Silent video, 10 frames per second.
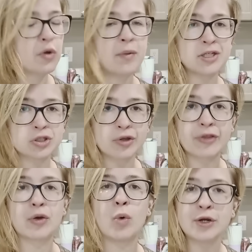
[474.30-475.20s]
you wanna make sure that
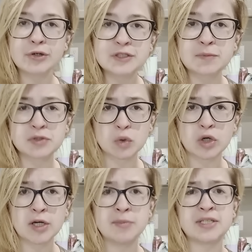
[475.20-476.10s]
the water is
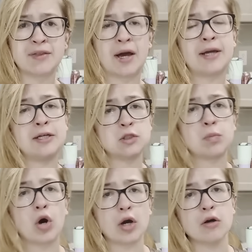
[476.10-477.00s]
absorbed and that each
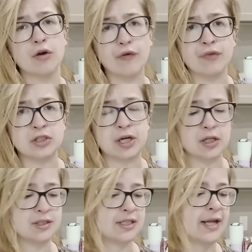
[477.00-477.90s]
part of the
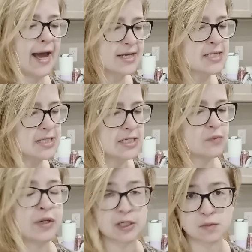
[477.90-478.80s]
gelatin has at
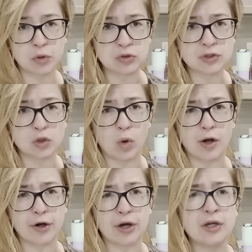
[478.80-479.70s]
least been exposed to
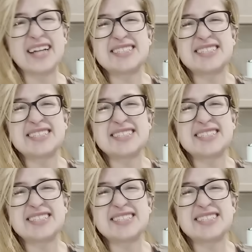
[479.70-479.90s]
water. I'd